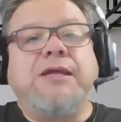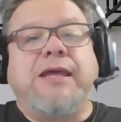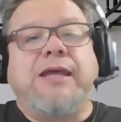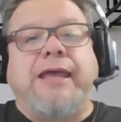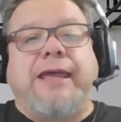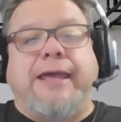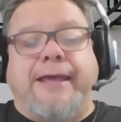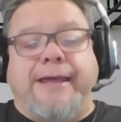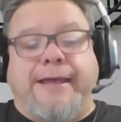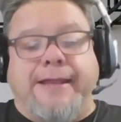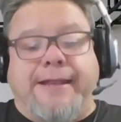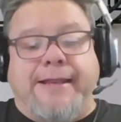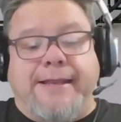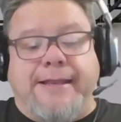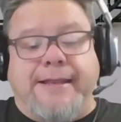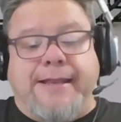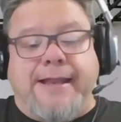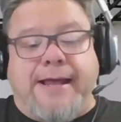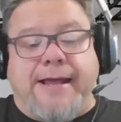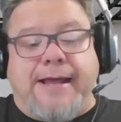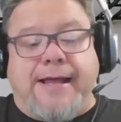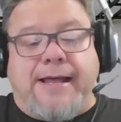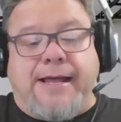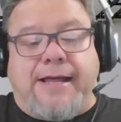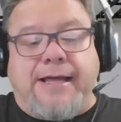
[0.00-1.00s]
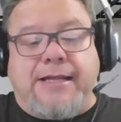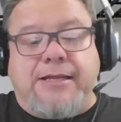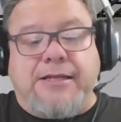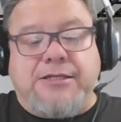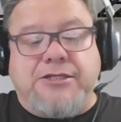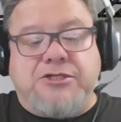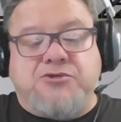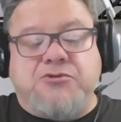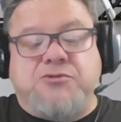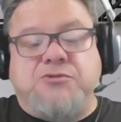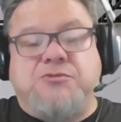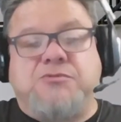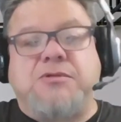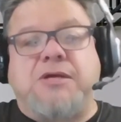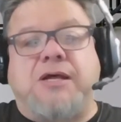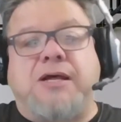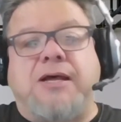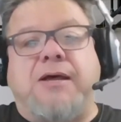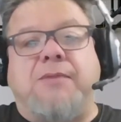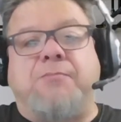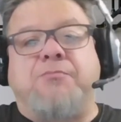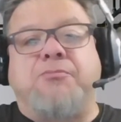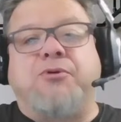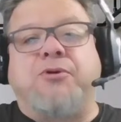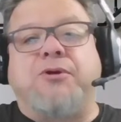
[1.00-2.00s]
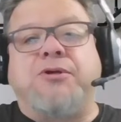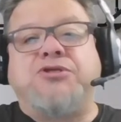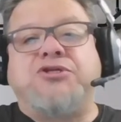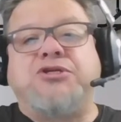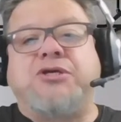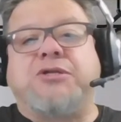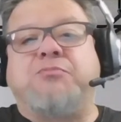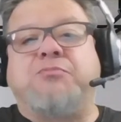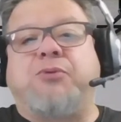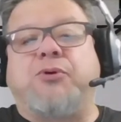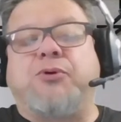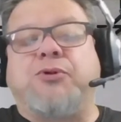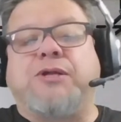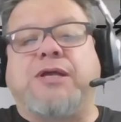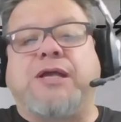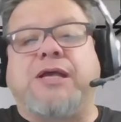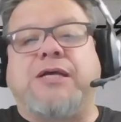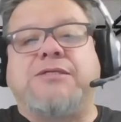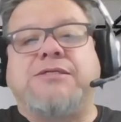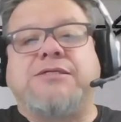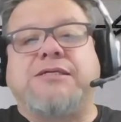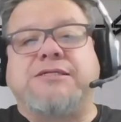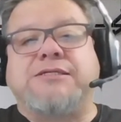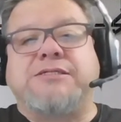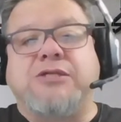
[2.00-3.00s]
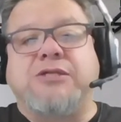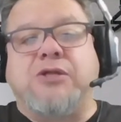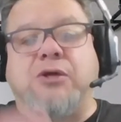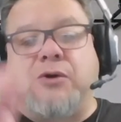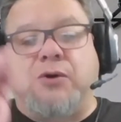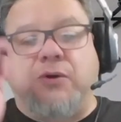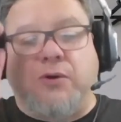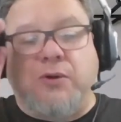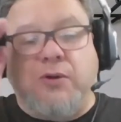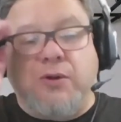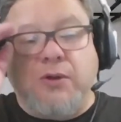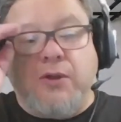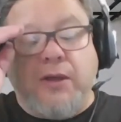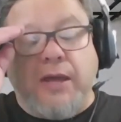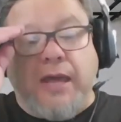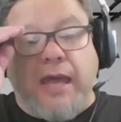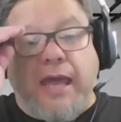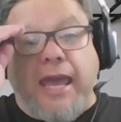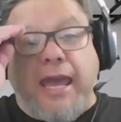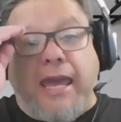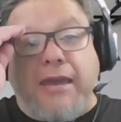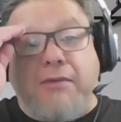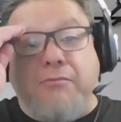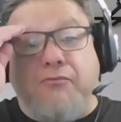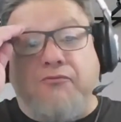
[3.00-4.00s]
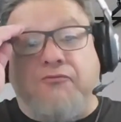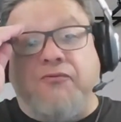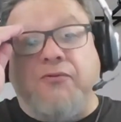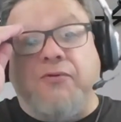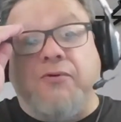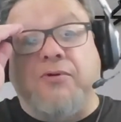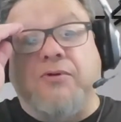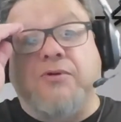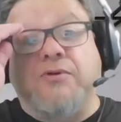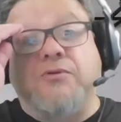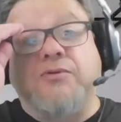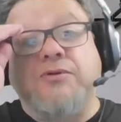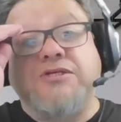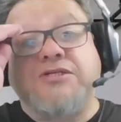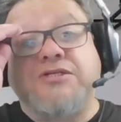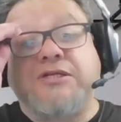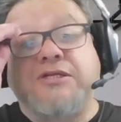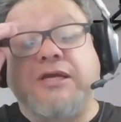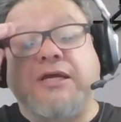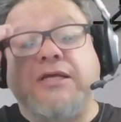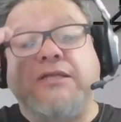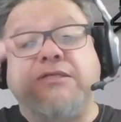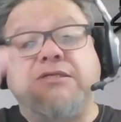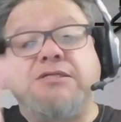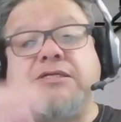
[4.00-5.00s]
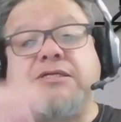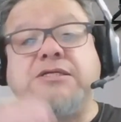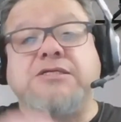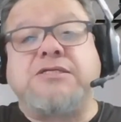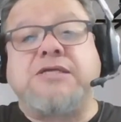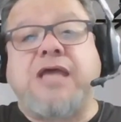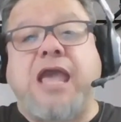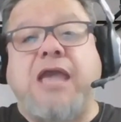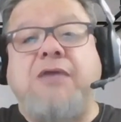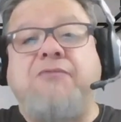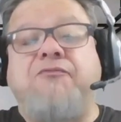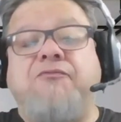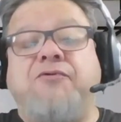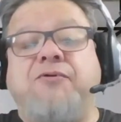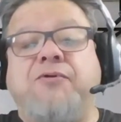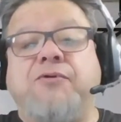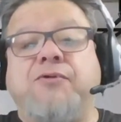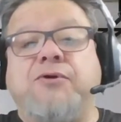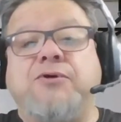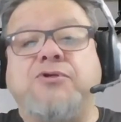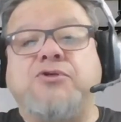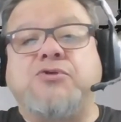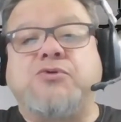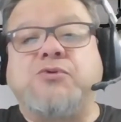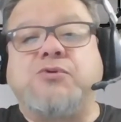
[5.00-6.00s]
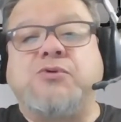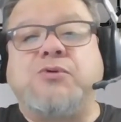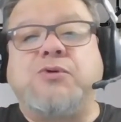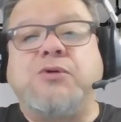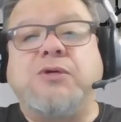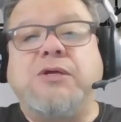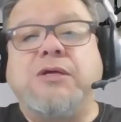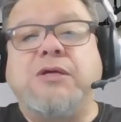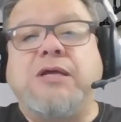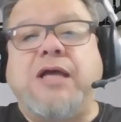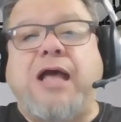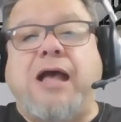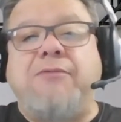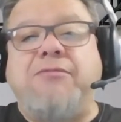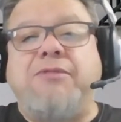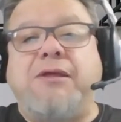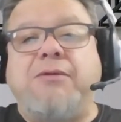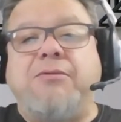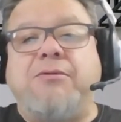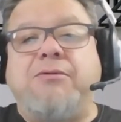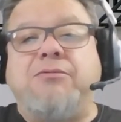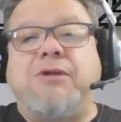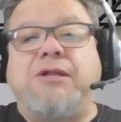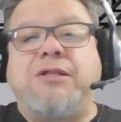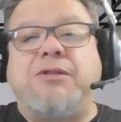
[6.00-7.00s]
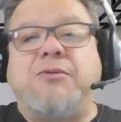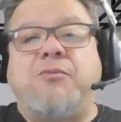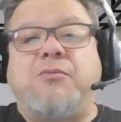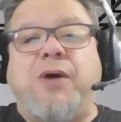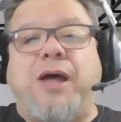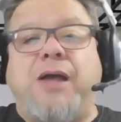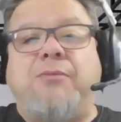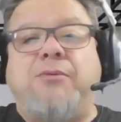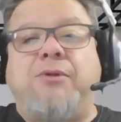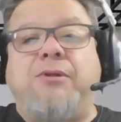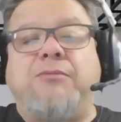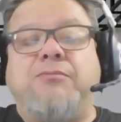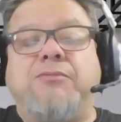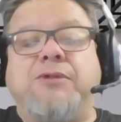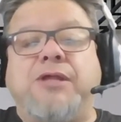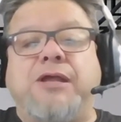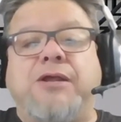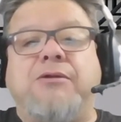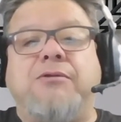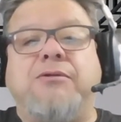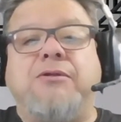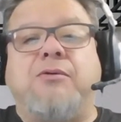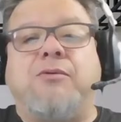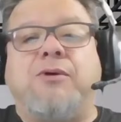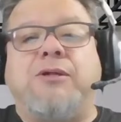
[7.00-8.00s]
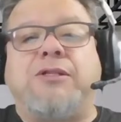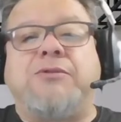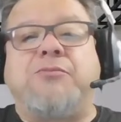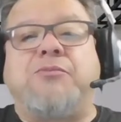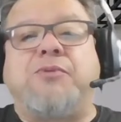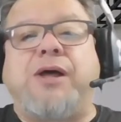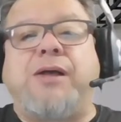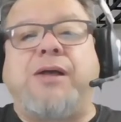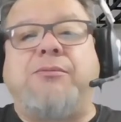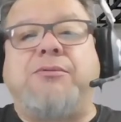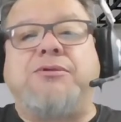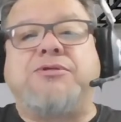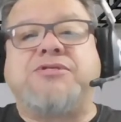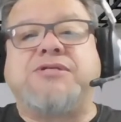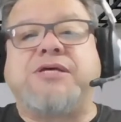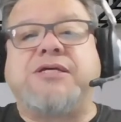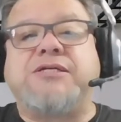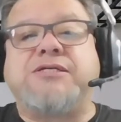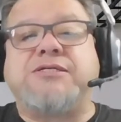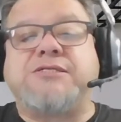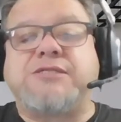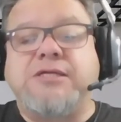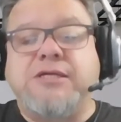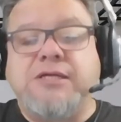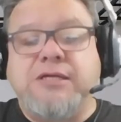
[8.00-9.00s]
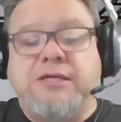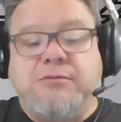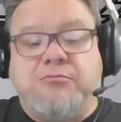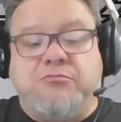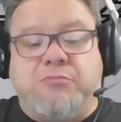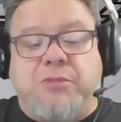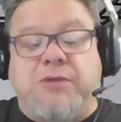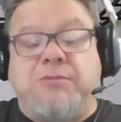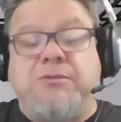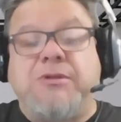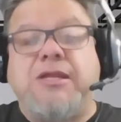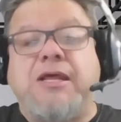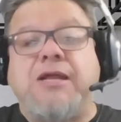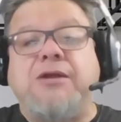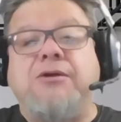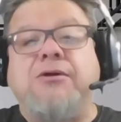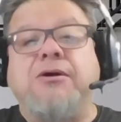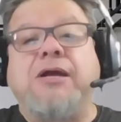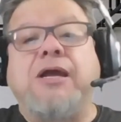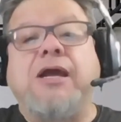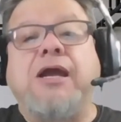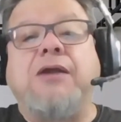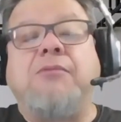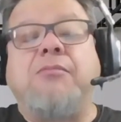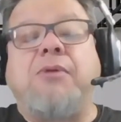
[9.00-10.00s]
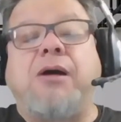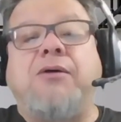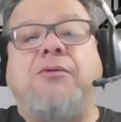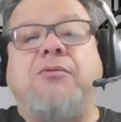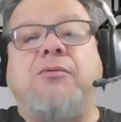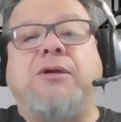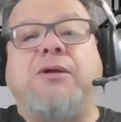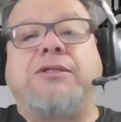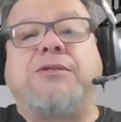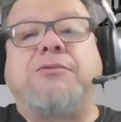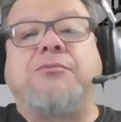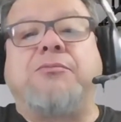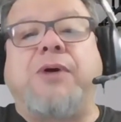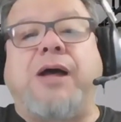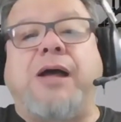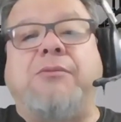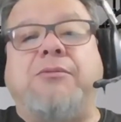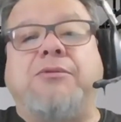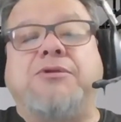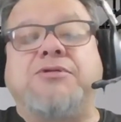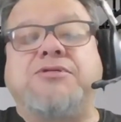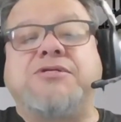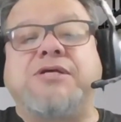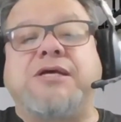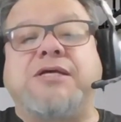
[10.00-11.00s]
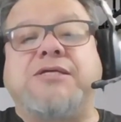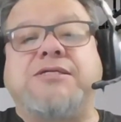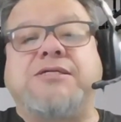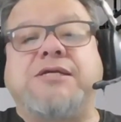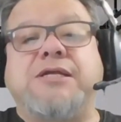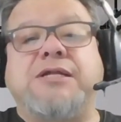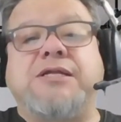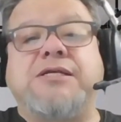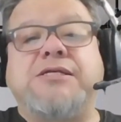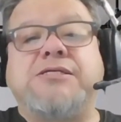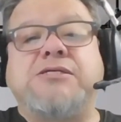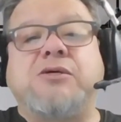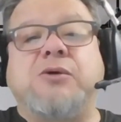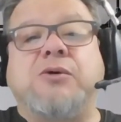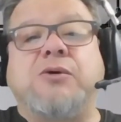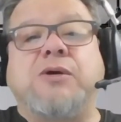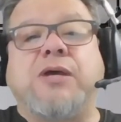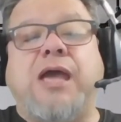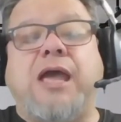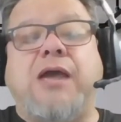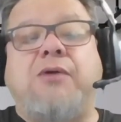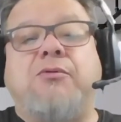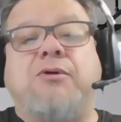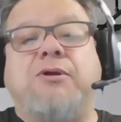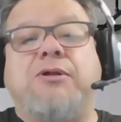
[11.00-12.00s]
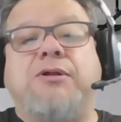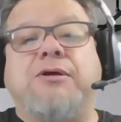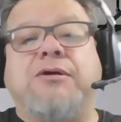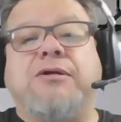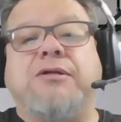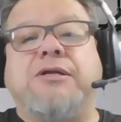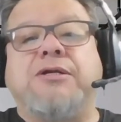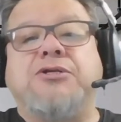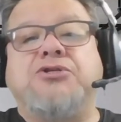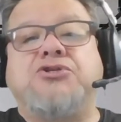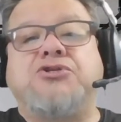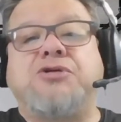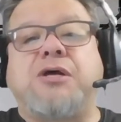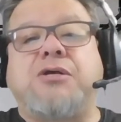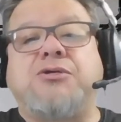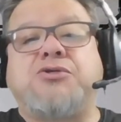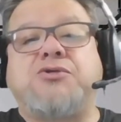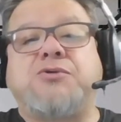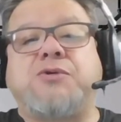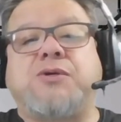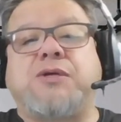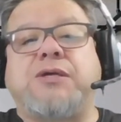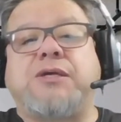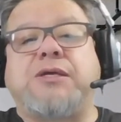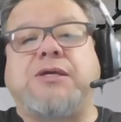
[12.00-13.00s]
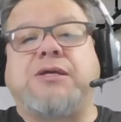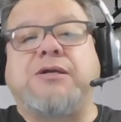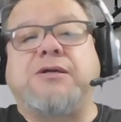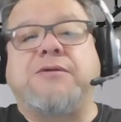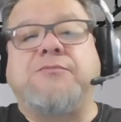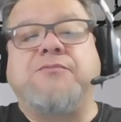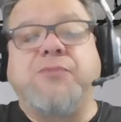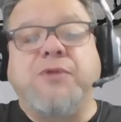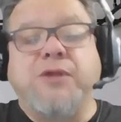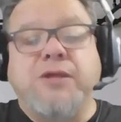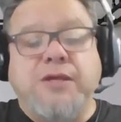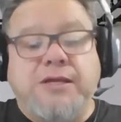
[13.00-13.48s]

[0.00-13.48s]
And this project podcast is not aimed for Christians. It's aimed for those who have never read the Bible. They don't know what the Bible says. Maybe they don't care about what the Bible says, and it's okay. We're not going to judge you here.